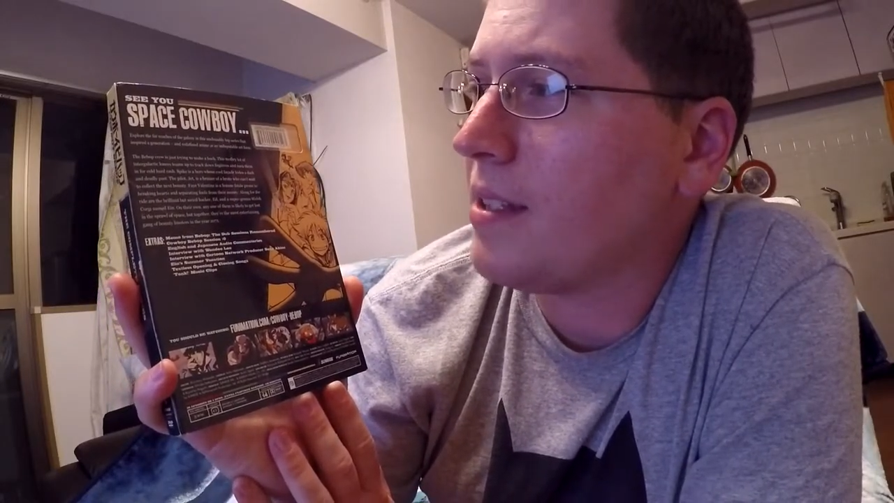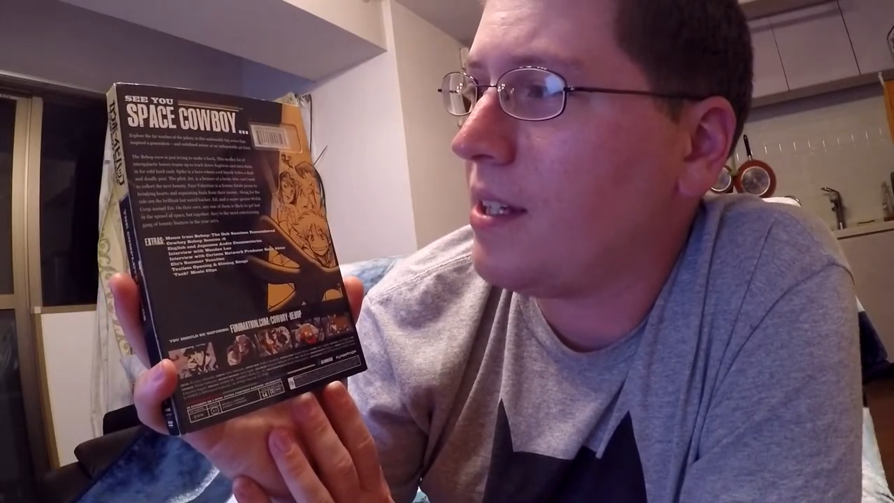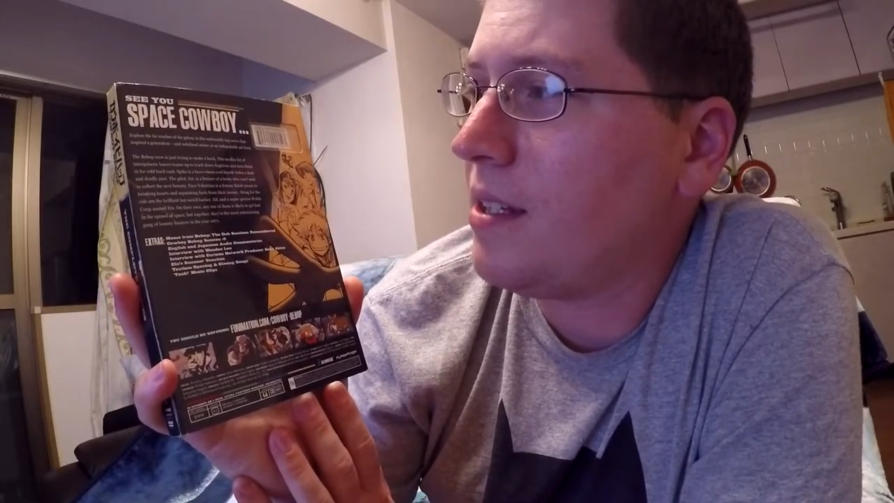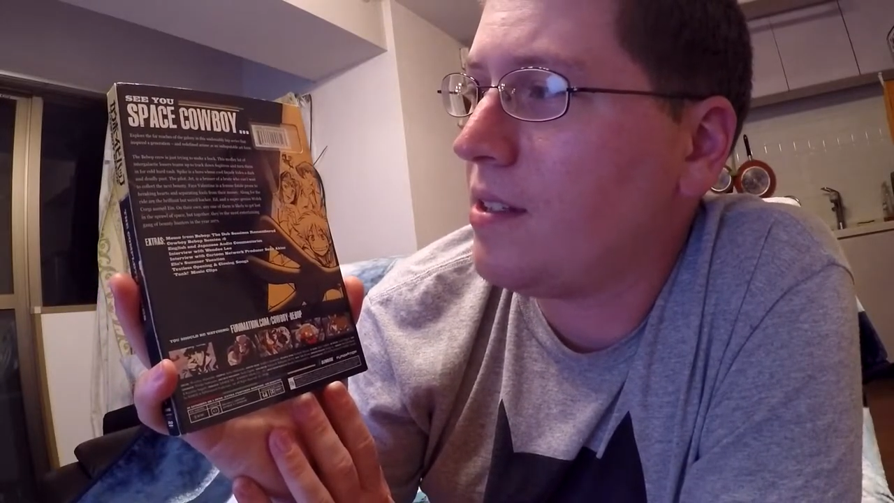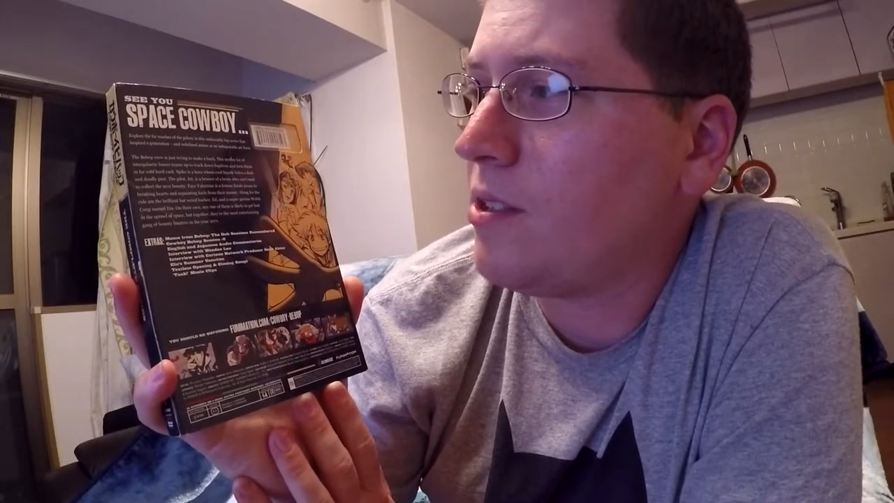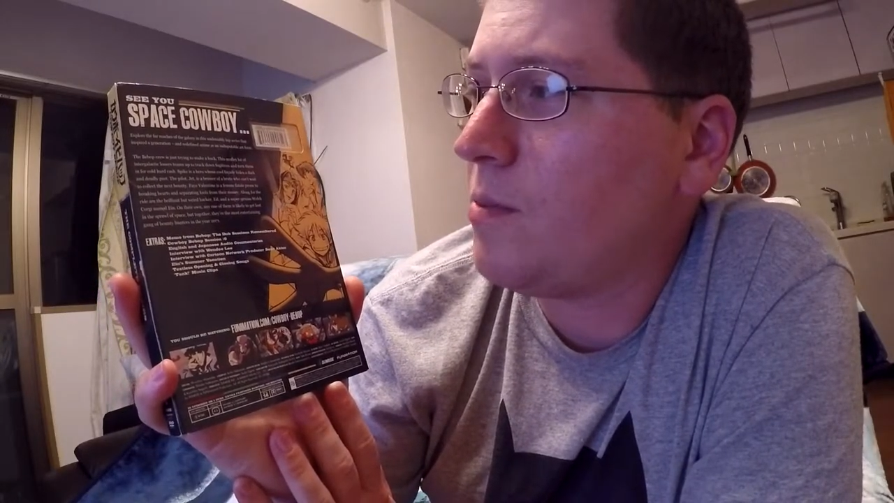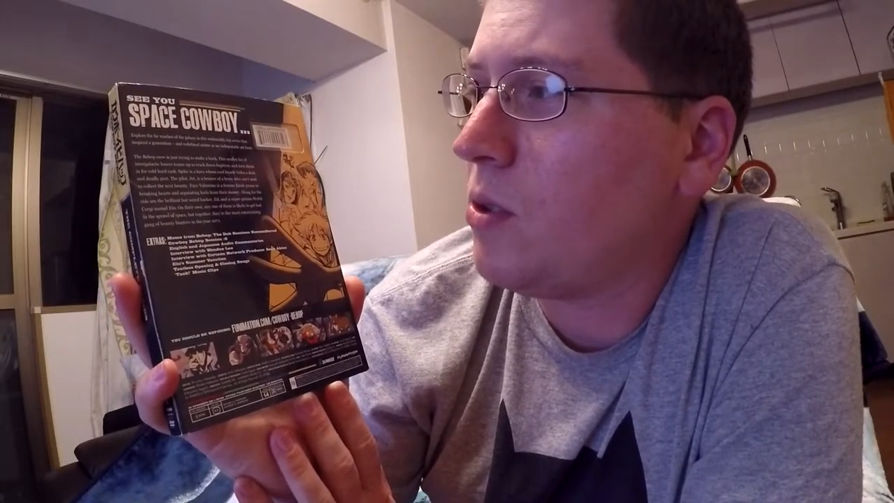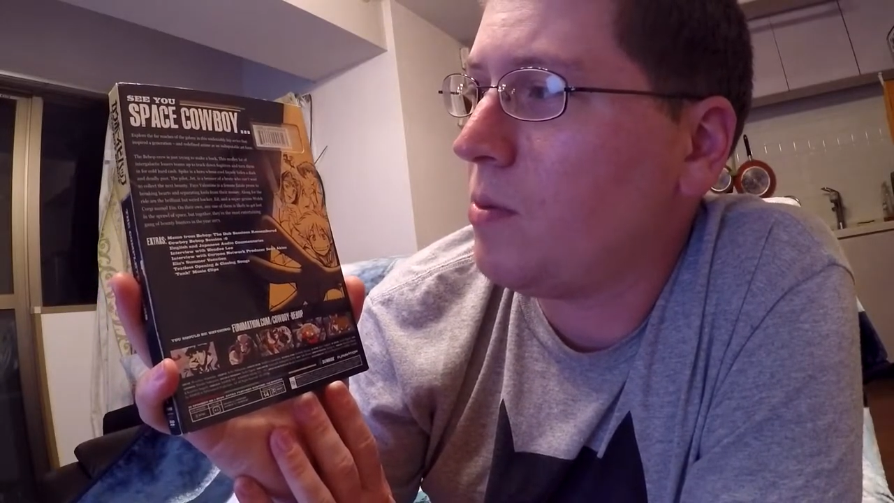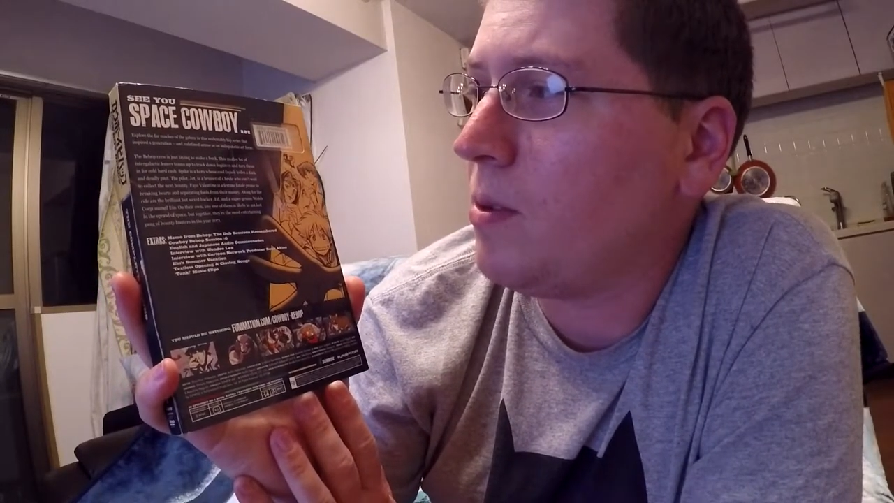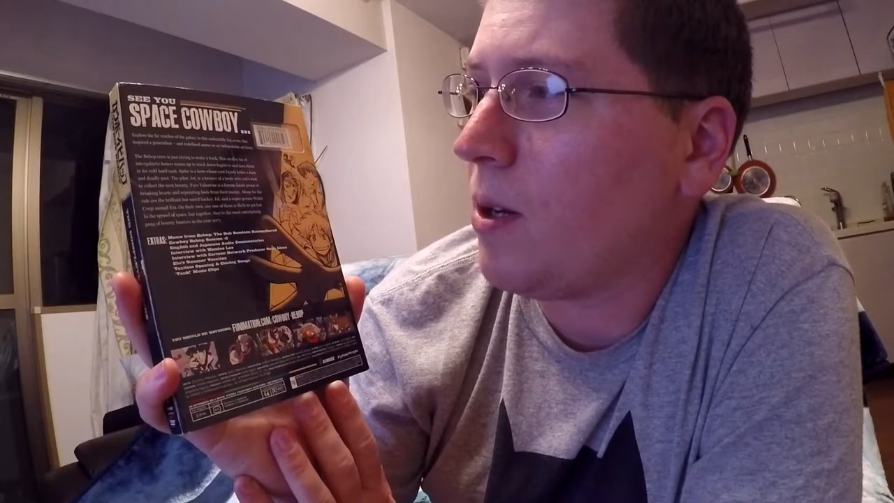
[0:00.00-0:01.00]
an
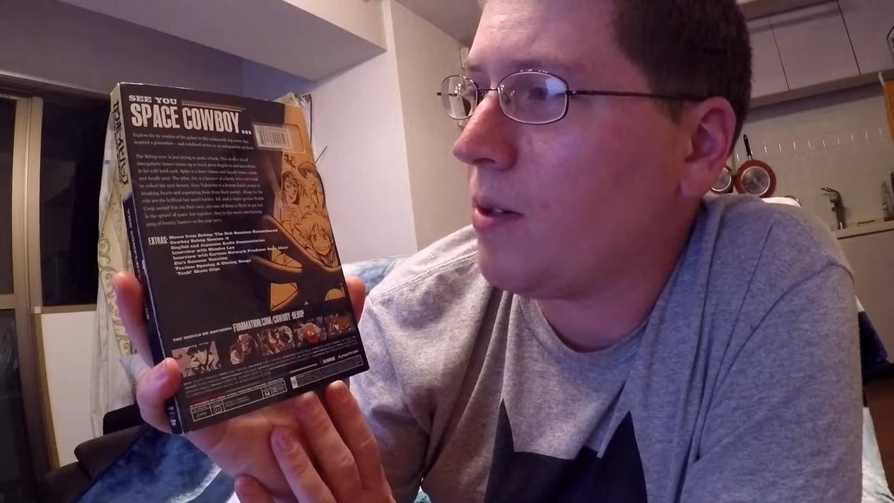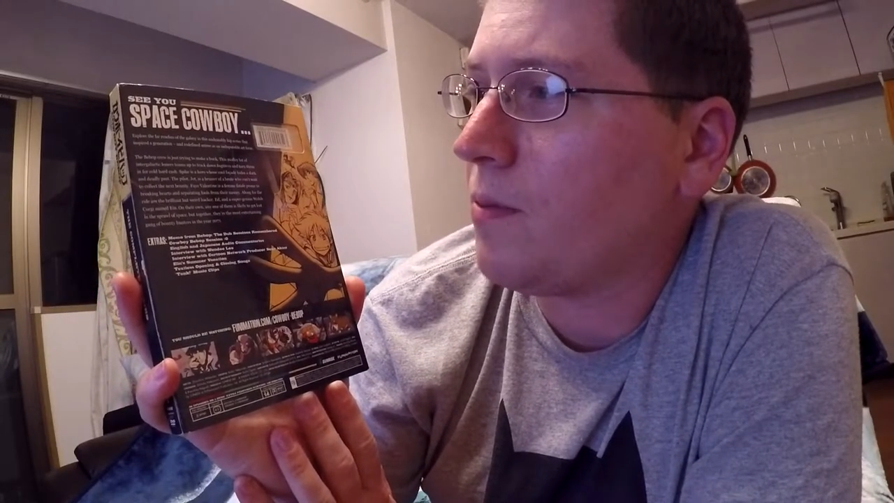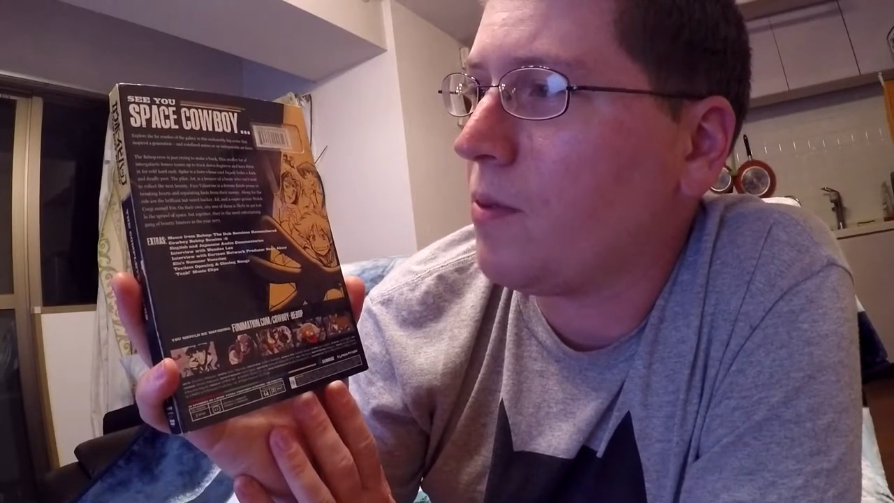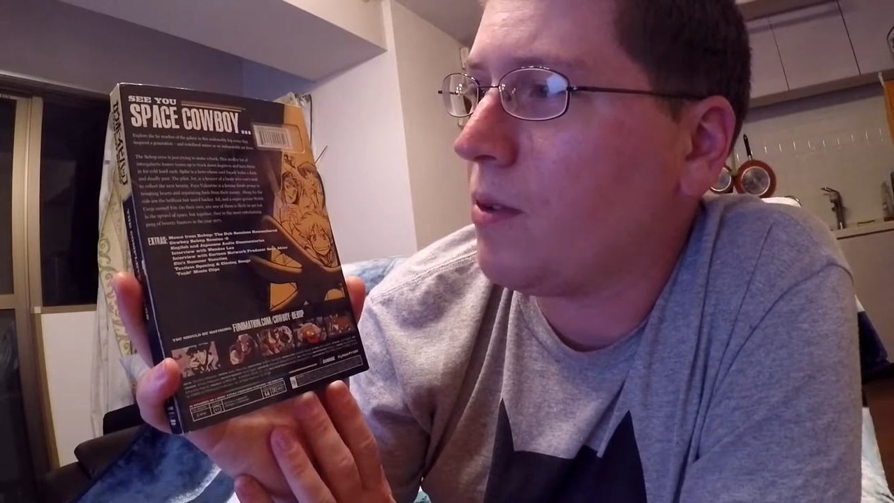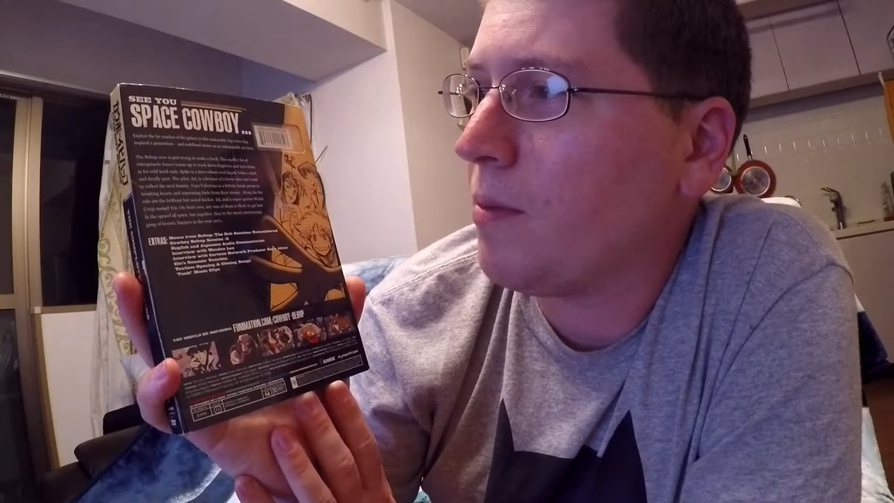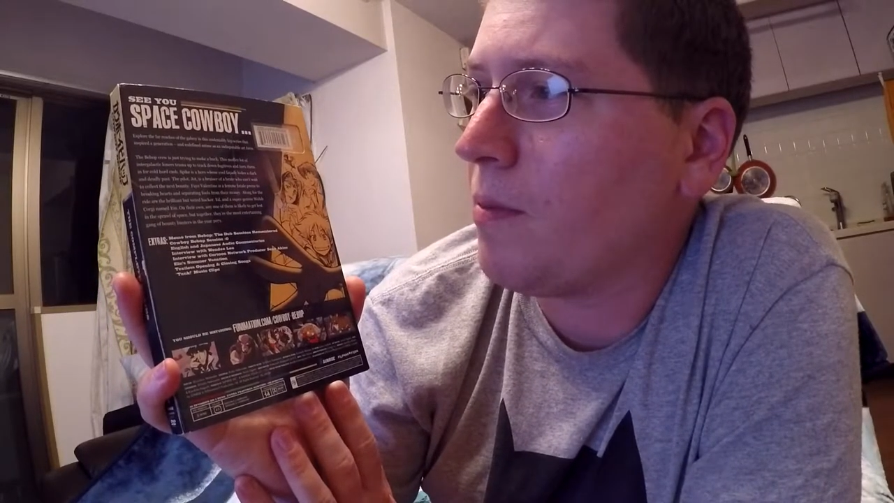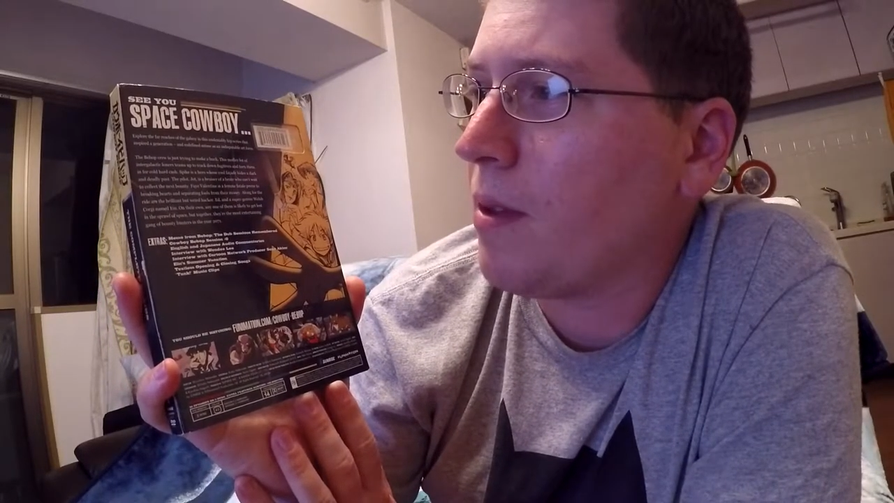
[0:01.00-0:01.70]
indisputable art form.